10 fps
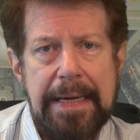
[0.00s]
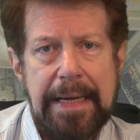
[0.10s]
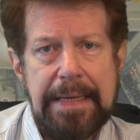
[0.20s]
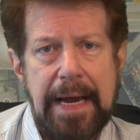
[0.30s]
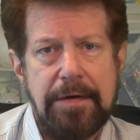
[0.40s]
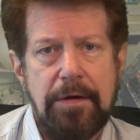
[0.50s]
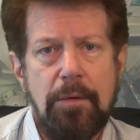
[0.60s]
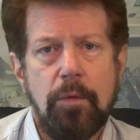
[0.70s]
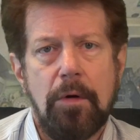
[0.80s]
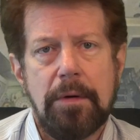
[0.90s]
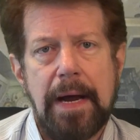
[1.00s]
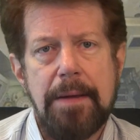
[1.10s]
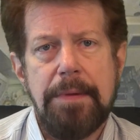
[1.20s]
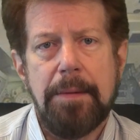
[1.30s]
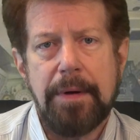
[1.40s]
In the IT world,
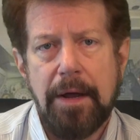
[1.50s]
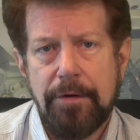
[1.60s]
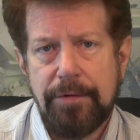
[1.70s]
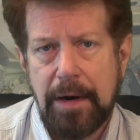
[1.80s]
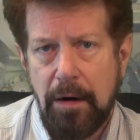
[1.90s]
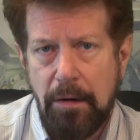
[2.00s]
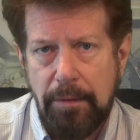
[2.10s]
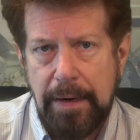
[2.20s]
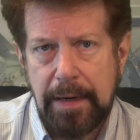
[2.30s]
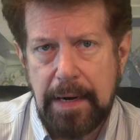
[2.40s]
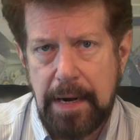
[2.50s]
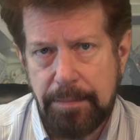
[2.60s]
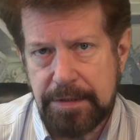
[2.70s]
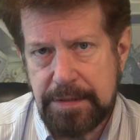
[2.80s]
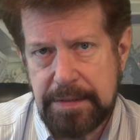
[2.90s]
IBM and others had already
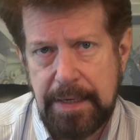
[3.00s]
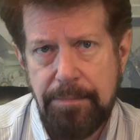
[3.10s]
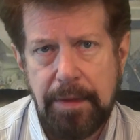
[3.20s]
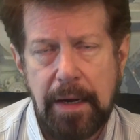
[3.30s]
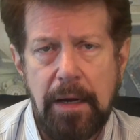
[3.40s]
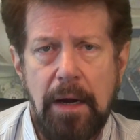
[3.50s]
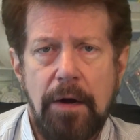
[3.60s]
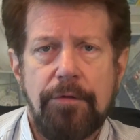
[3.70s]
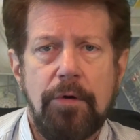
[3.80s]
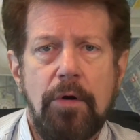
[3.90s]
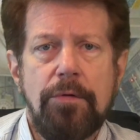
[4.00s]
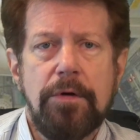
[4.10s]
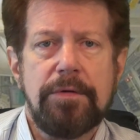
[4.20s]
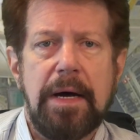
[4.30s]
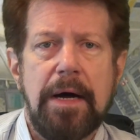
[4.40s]
accomplished the same thing through
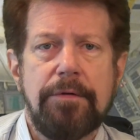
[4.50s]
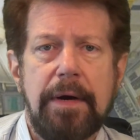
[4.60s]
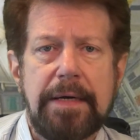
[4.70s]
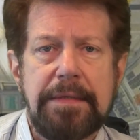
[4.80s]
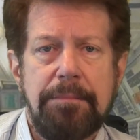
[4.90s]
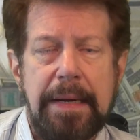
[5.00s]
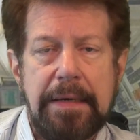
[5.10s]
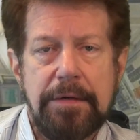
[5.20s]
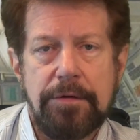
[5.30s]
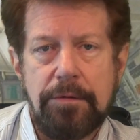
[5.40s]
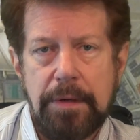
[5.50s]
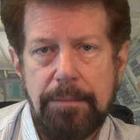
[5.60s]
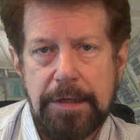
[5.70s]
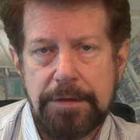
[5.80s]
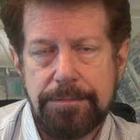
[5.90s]
onerous contracts and maintenance
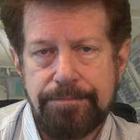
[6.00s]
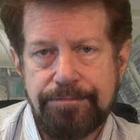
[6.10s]
agreements.